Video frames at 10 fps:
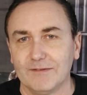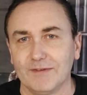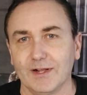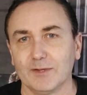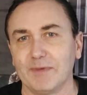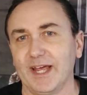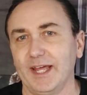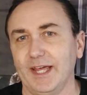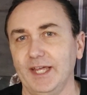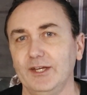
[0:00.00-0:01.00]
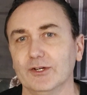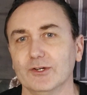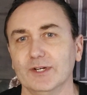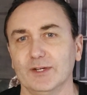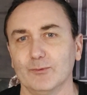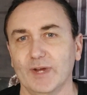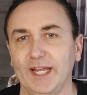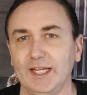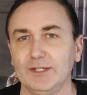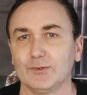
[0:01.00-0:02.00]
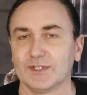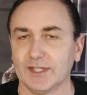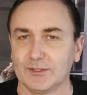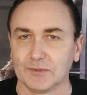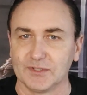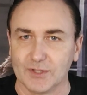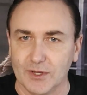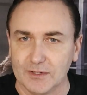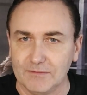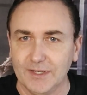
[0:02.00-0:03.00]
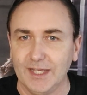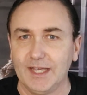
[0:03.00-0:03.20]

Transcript: followed by anger and rage, which led to resolve.